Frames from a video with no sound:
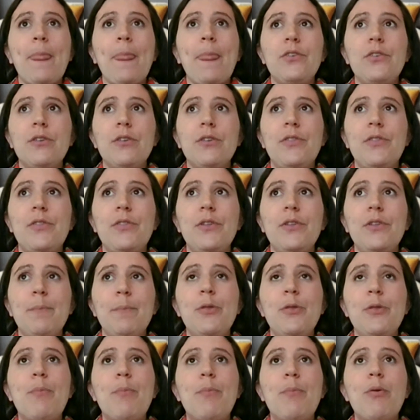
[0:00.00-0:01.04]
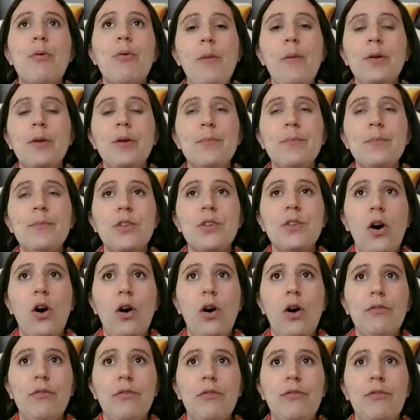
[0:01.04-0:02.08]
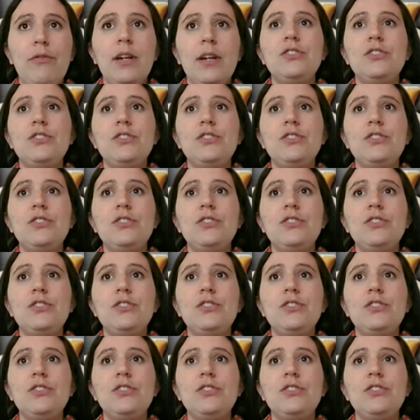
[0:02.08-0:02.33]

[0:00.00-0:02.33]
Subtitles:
sort of the problems of